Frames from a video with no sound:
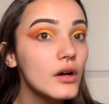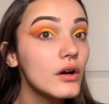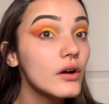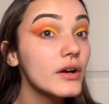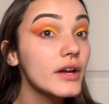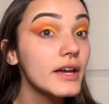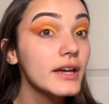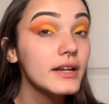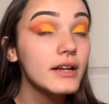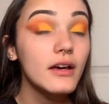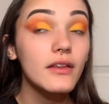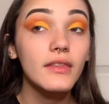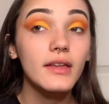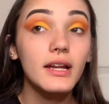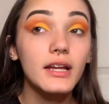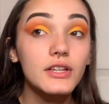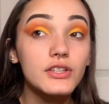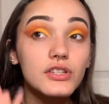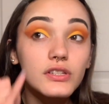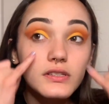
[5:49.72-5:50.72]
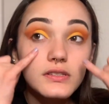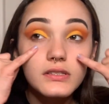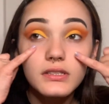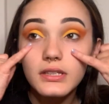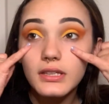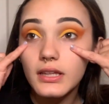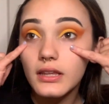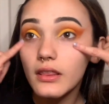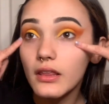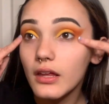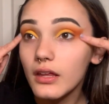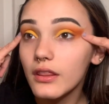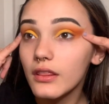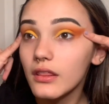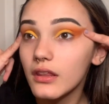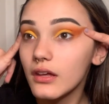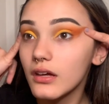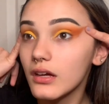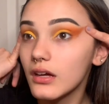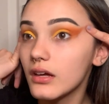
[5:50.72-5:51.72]
Okay, now that I just did
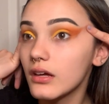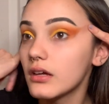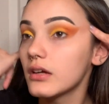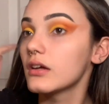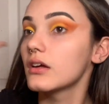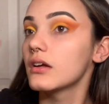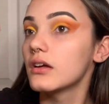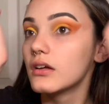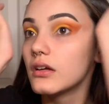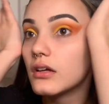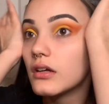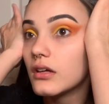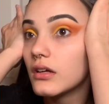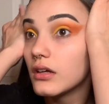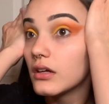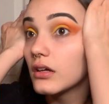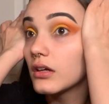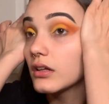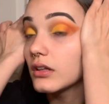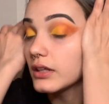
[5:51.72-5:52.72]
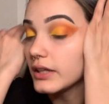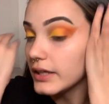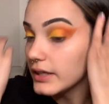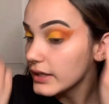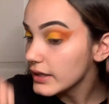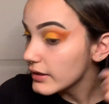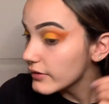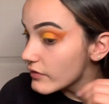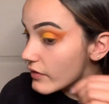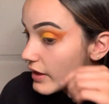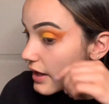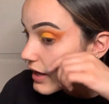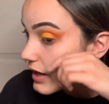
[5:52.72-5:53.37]
the cleaning of the